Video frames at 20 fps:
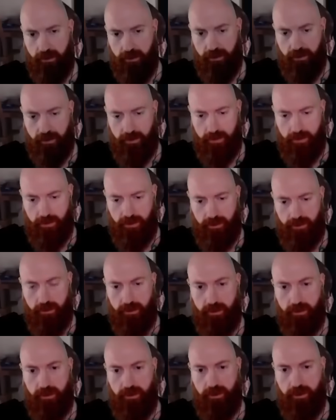
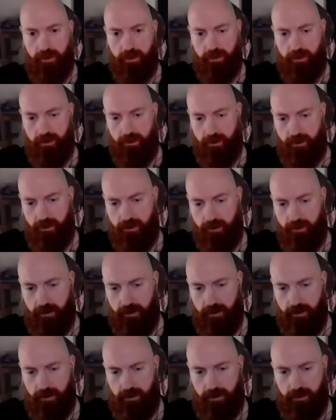
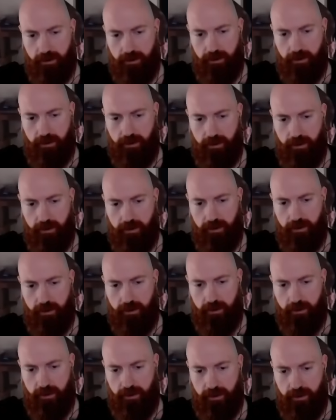
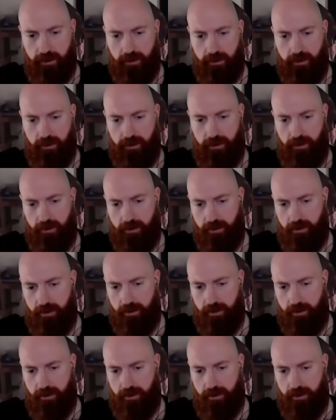Nobody speaks.